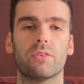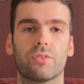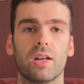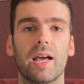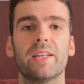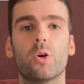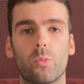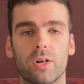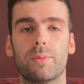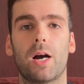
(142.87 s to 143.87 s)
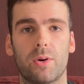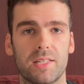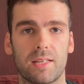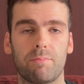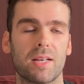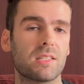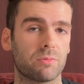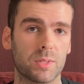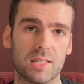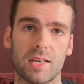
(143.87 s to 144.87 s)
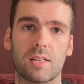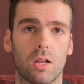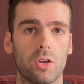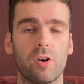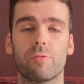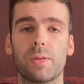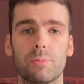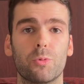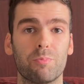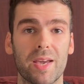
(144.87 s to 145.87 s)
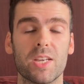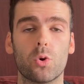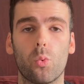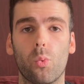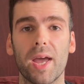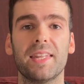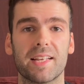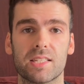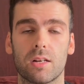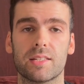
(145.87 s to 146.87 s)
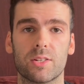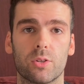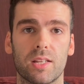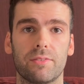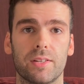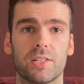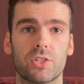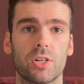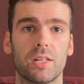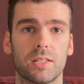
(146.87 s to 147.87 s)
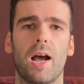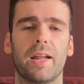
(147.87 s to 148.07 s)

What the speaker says: Relying on willpower is a massive mistake a lot of people make when they're starting on their fitness journey.